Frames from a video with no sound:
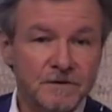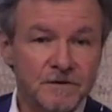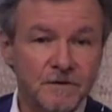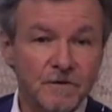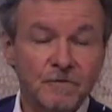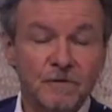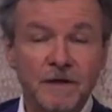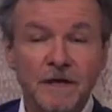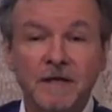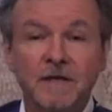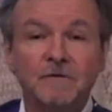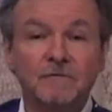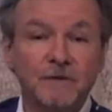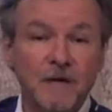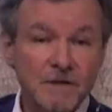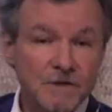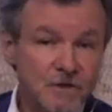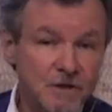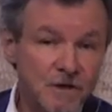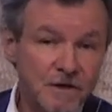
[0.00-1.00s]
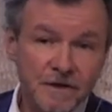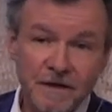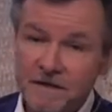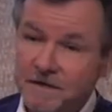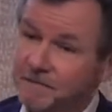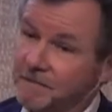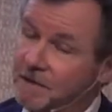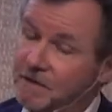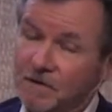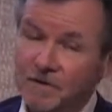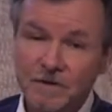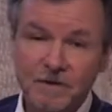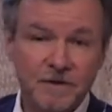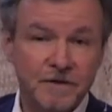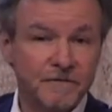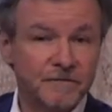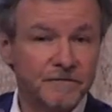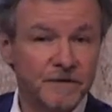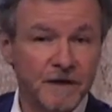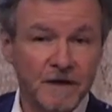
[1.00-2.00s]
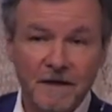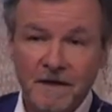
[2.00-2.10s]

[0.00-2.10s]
So take Russia, that's because of